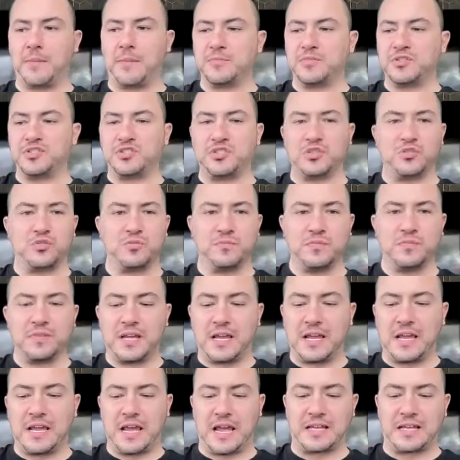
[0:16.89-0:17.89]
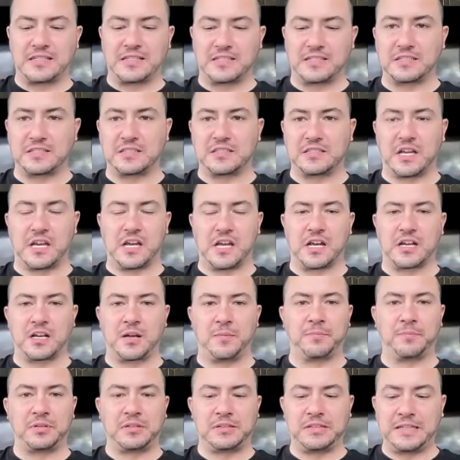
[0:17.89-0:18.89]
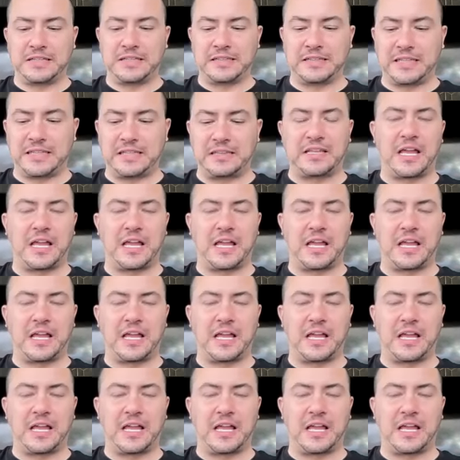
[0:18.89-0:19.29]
Zoom has completely